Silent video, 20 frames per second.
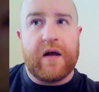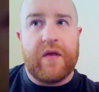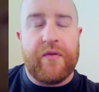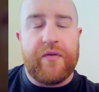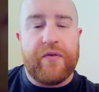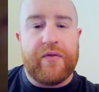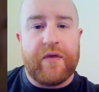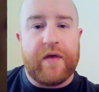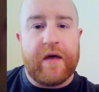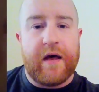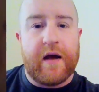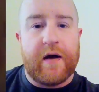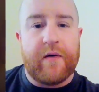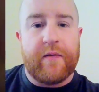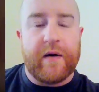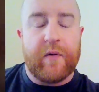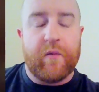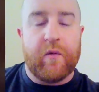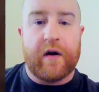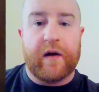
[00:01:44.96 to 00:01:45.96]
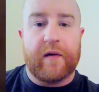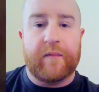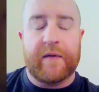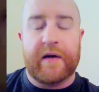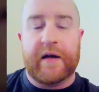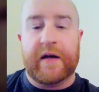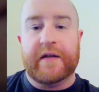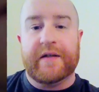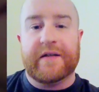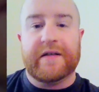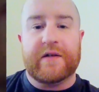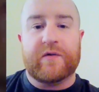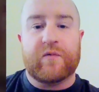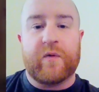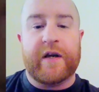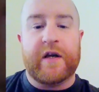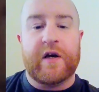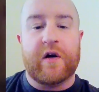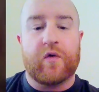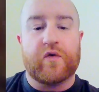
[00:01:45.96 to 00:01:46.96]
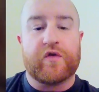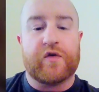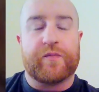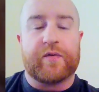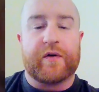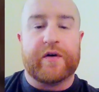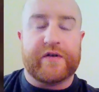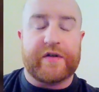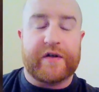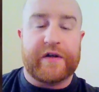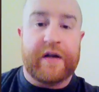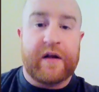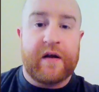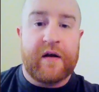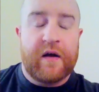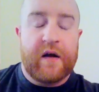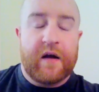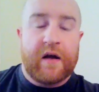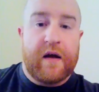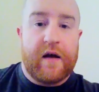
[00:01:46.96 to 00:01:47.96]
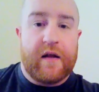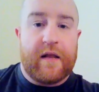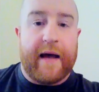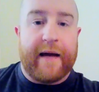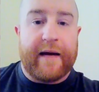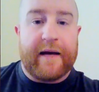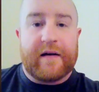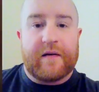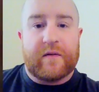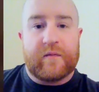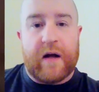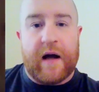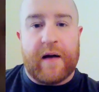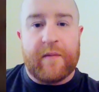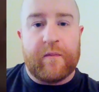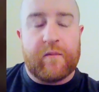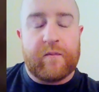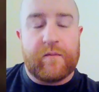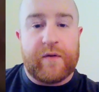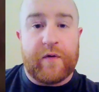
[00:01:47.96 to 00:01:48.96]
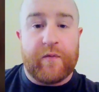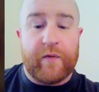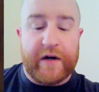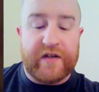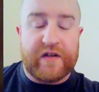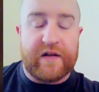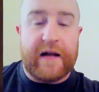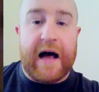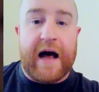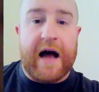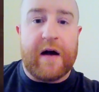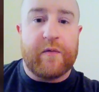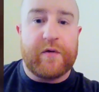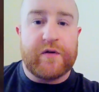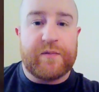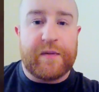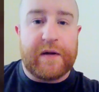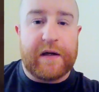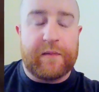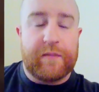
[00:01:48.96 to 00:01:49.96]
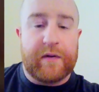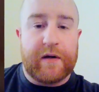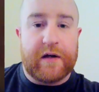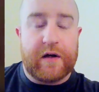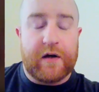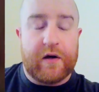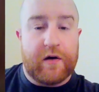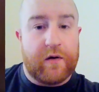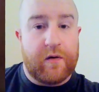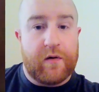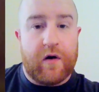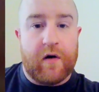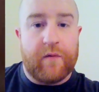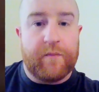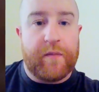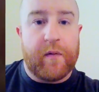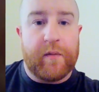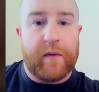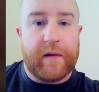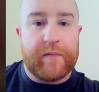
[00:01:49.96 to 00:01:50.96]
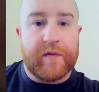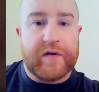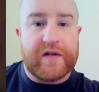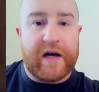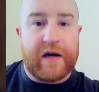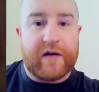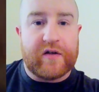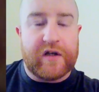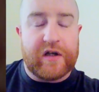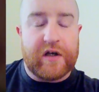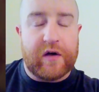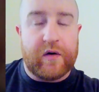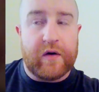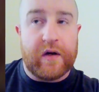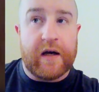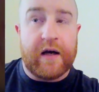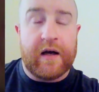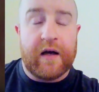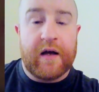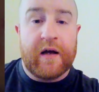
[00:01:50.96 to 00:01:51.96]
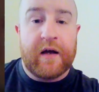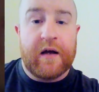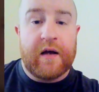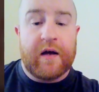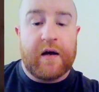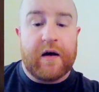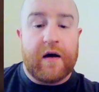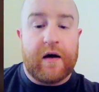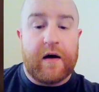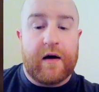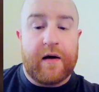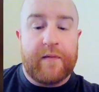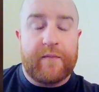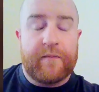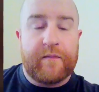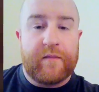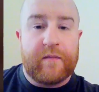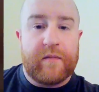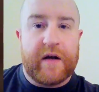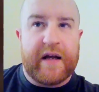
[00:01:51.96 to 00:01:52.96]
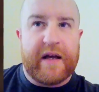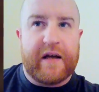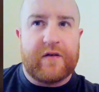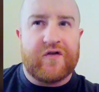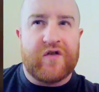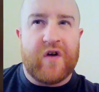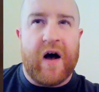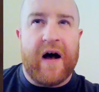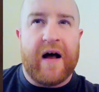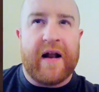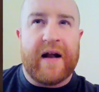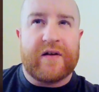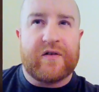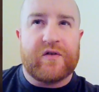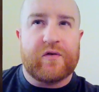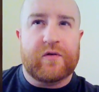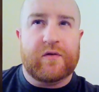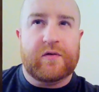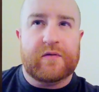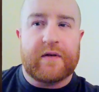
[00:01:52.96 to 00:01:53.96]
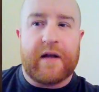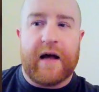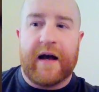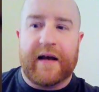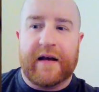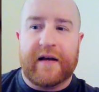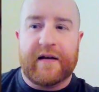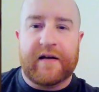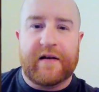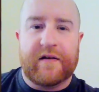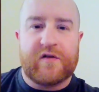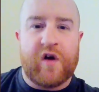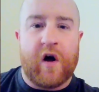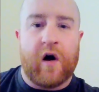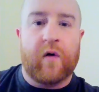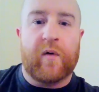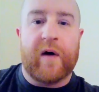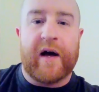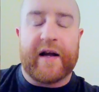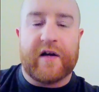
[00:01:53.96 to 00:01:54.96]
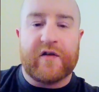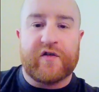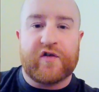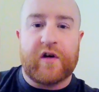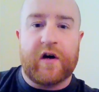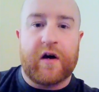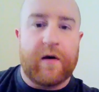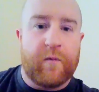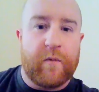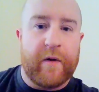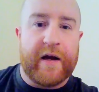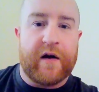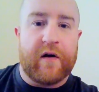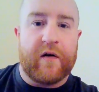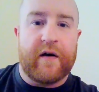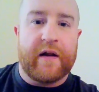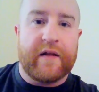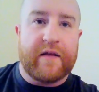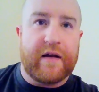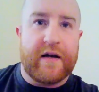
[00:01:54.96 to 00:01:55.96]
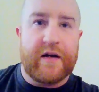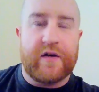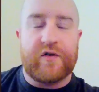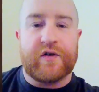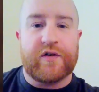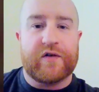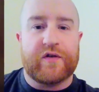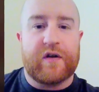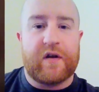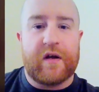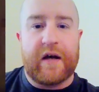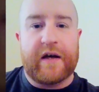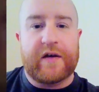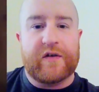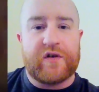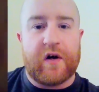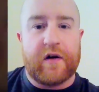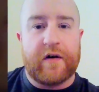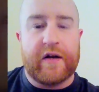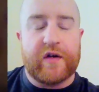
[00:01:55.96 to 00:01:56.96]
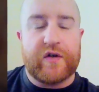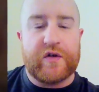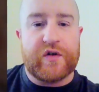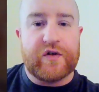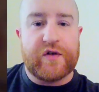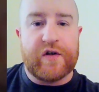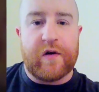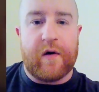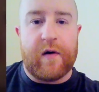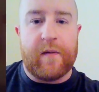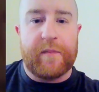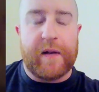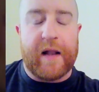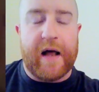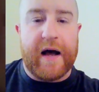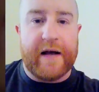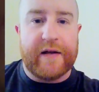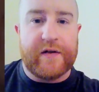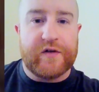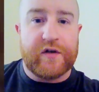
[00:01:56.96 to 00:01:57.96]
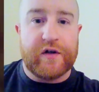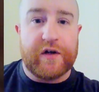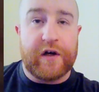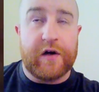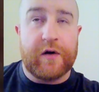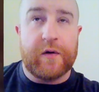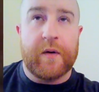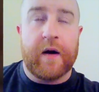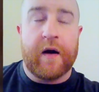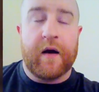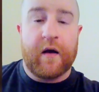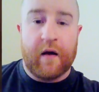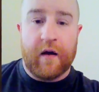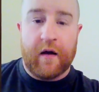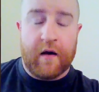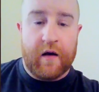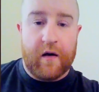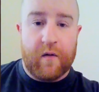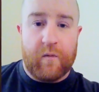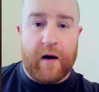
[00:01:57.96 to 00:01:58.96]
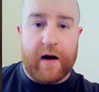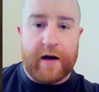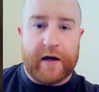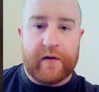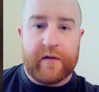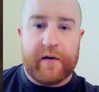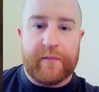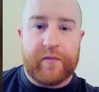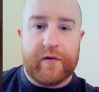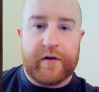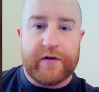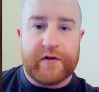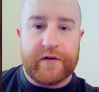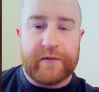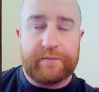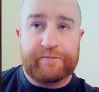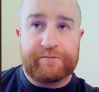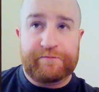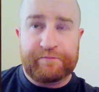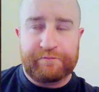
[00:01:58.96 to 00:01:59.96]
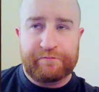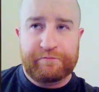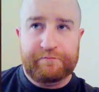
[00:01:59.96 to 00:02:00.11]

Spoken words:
in theory, what it means is when you go to prison, like the reason that I was PPU on Public Protection Unit, it's not an actual, like, it's not a, like a certain wing or anything. It's just, it's conditions that are applied to you while you're in prison.